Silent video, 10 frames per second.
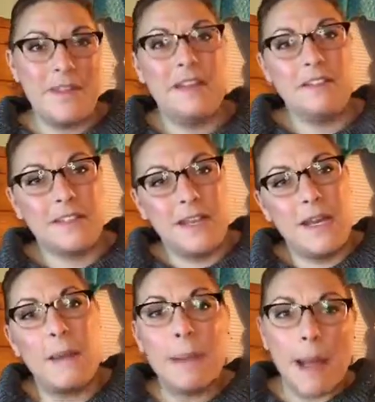it there. It's going
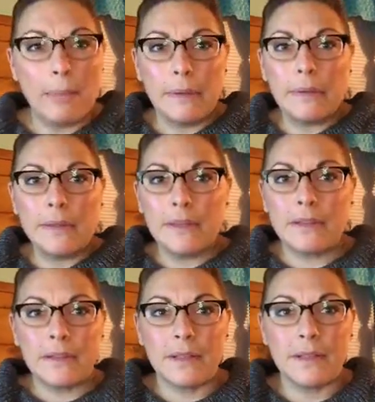to numb it up real good
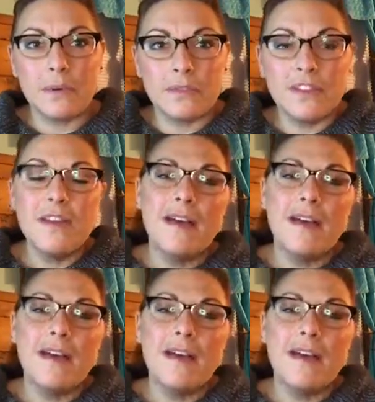because of the clove.